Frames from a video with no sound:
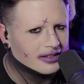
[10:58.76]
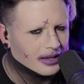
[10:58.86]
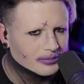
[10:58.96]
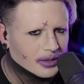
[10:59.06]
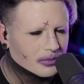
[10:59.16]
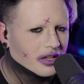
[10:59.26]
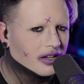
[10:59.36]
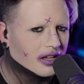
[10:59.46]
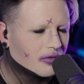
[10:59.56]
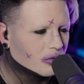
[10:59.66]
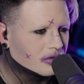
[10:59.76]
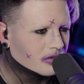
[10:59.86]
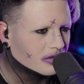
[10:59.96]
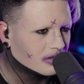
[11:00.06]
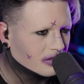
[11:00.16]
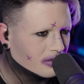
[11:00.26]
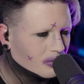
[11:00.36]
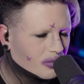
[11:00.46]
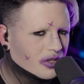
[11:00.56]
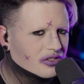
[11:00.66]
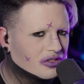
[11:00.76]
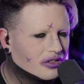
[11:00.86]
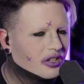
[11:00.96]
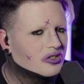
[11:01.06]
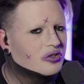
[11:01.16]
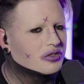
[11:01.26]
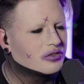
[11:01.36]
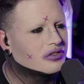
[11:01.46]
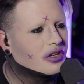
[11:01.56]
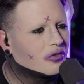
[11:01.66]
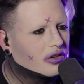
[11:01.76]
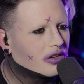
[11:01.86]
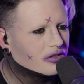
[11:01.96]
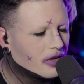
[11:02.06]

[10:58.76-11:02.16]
I'm kidding. Everyone's personal issues and suffering is